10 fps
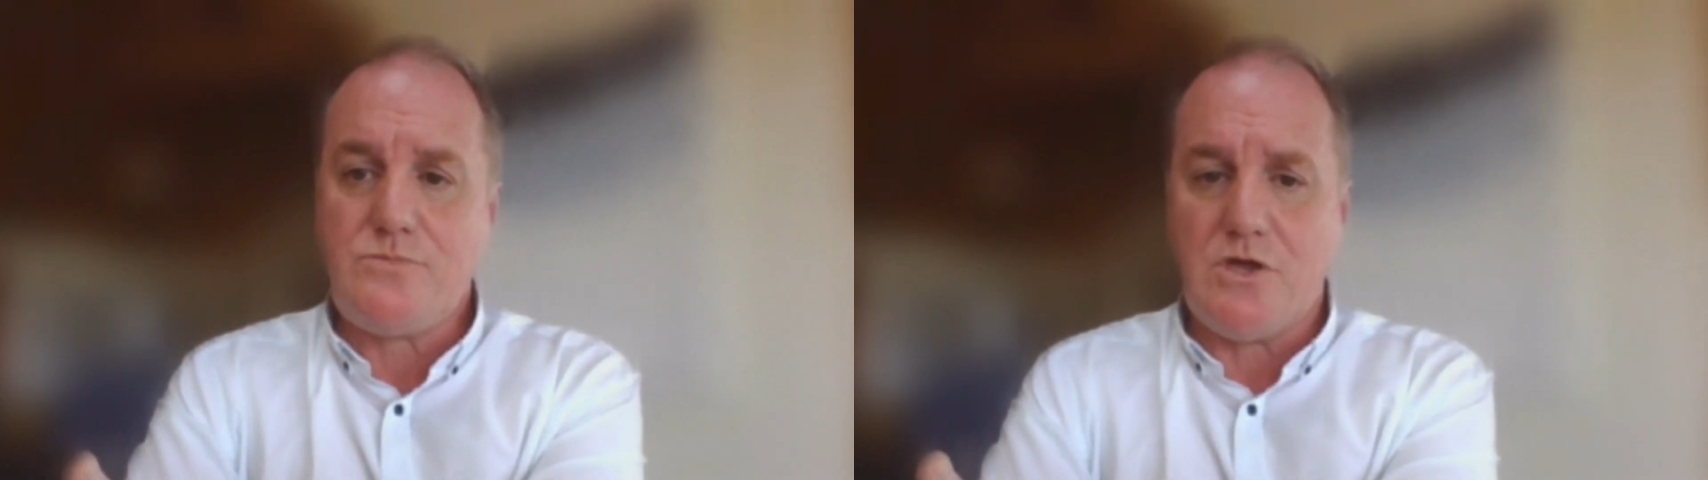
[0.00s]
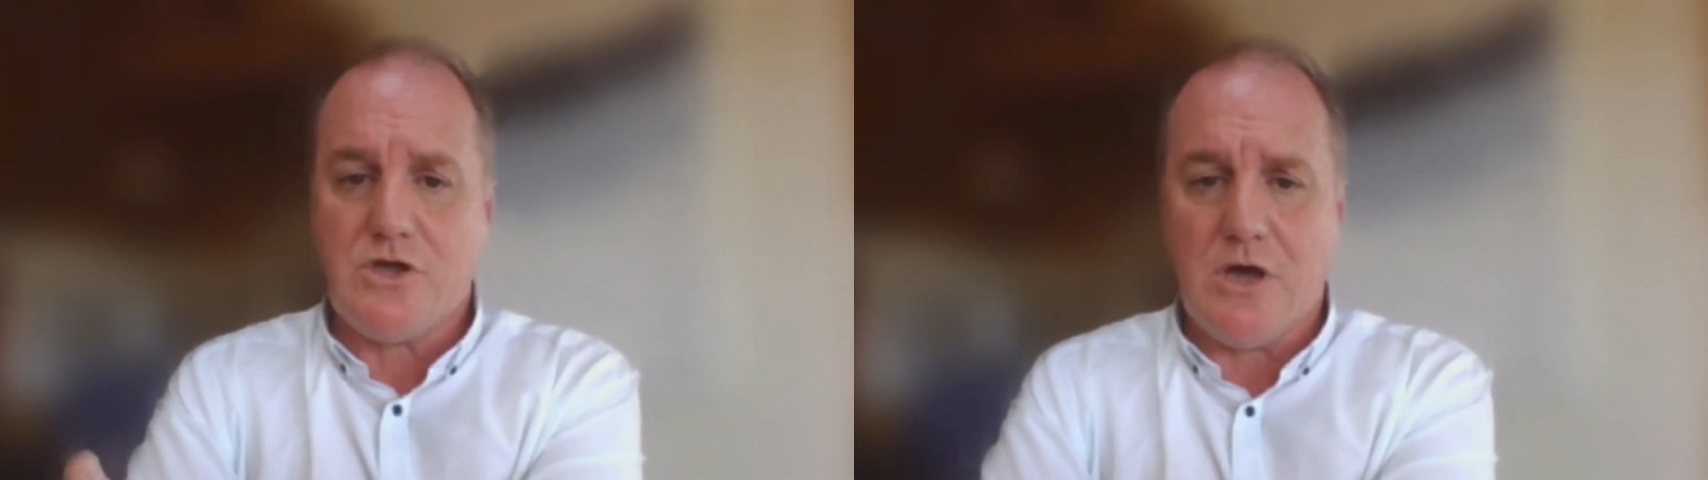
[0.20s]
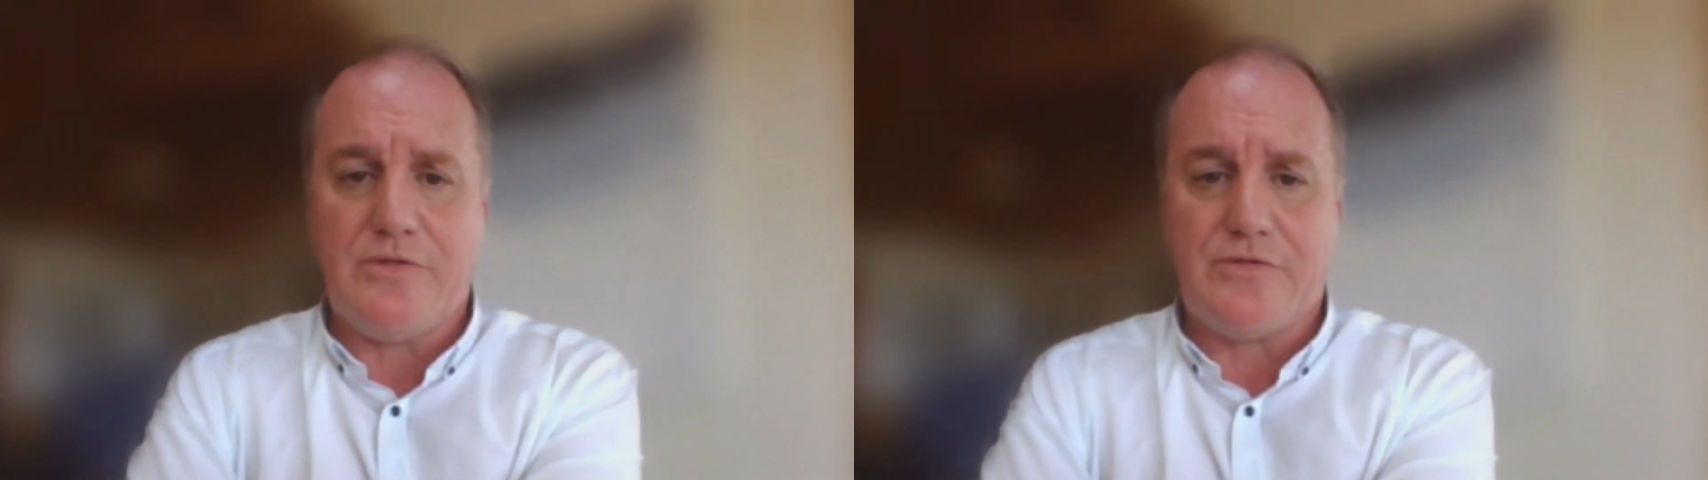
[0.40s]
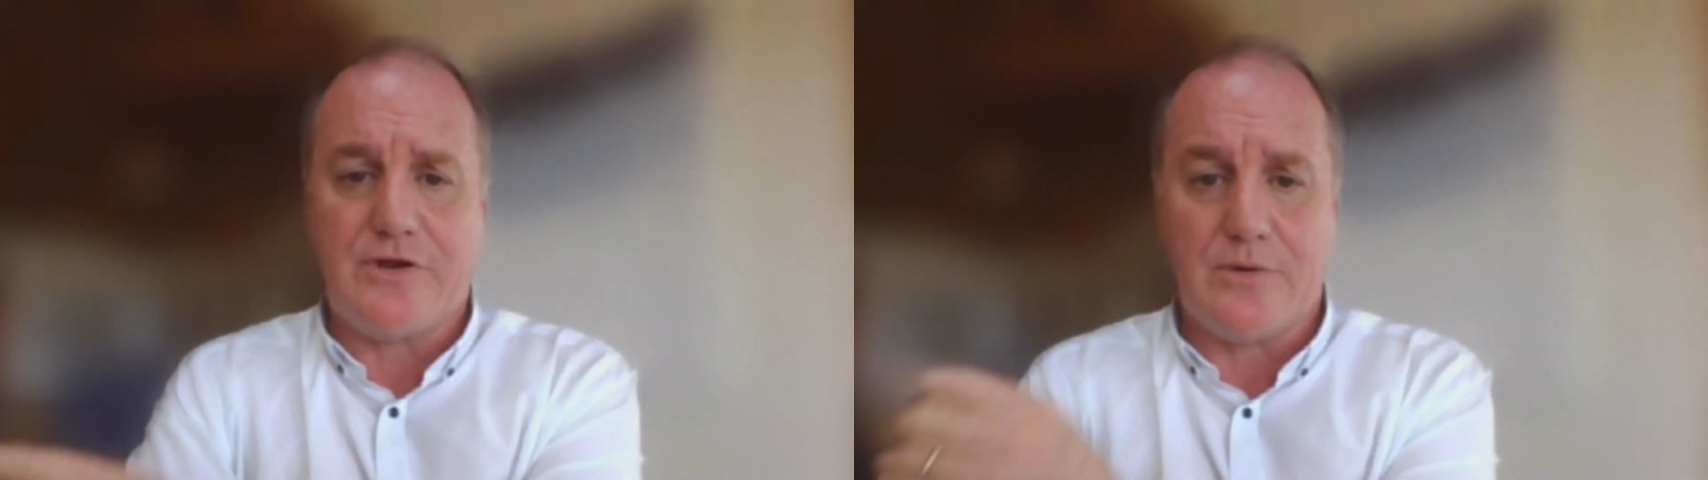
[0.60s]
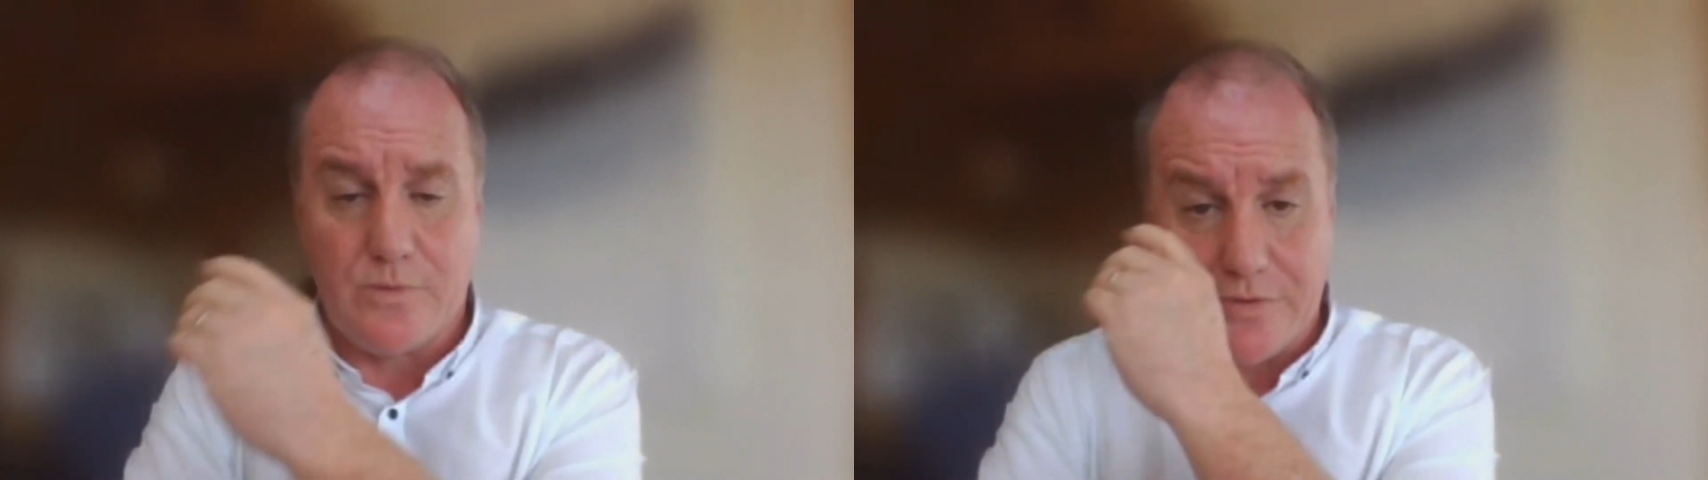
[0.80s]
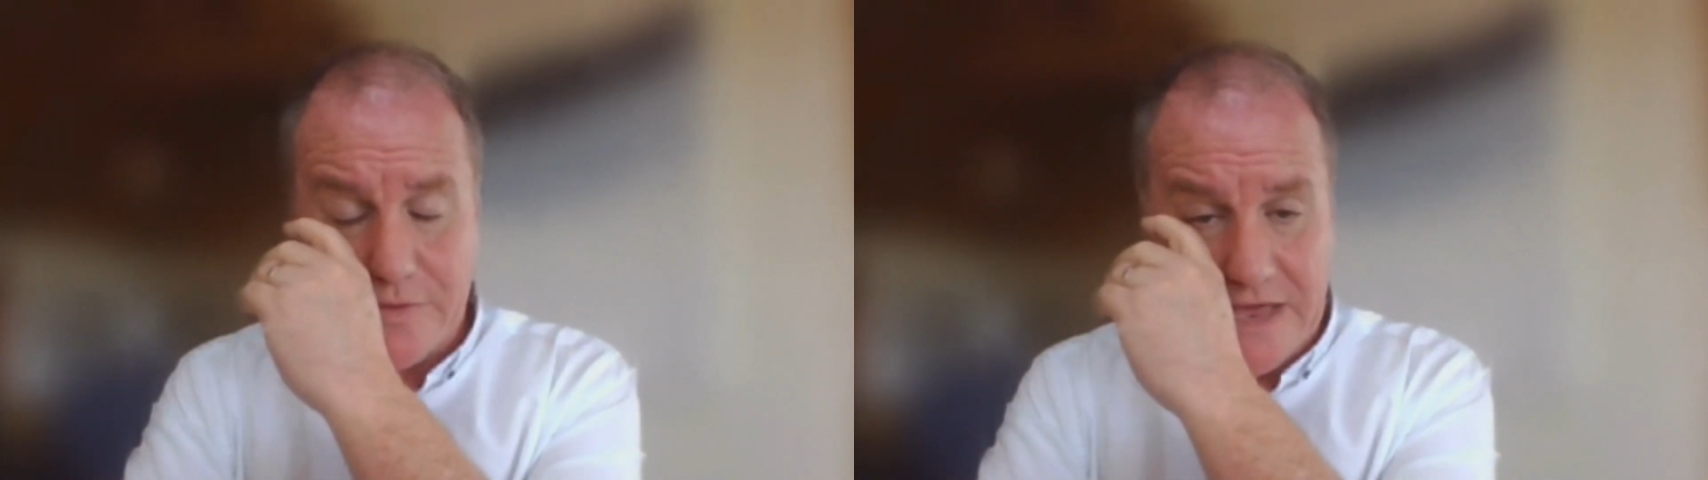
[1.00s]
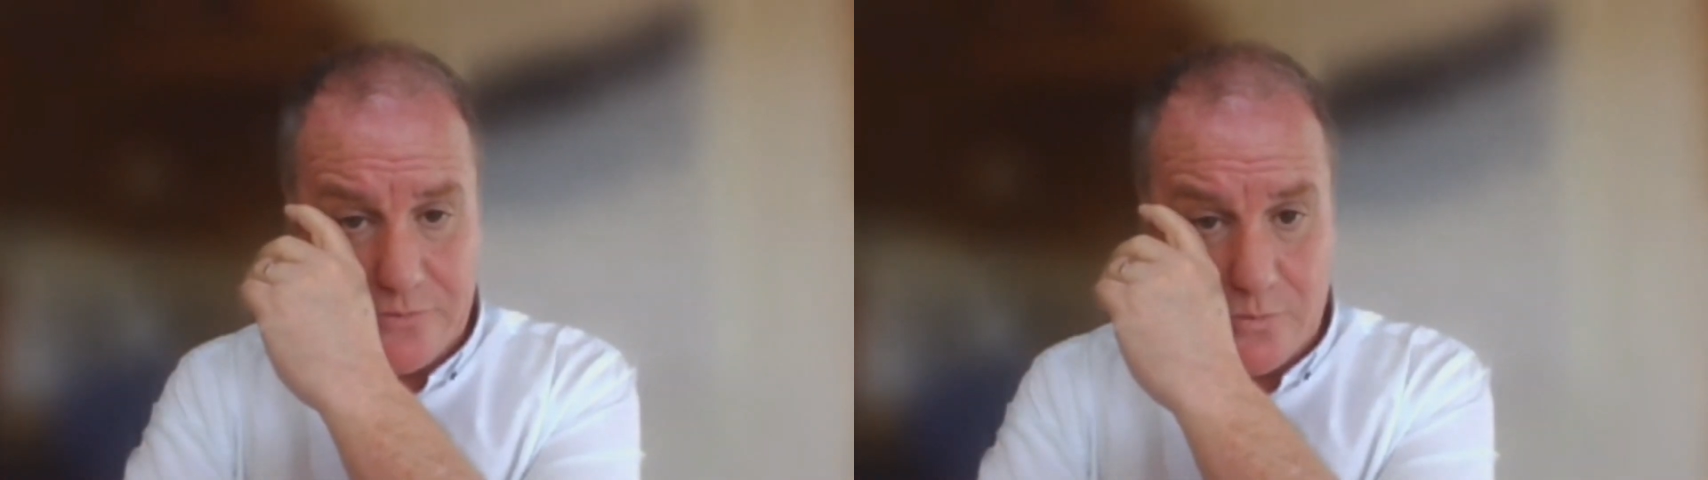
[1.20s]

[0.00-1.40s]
Coincident with that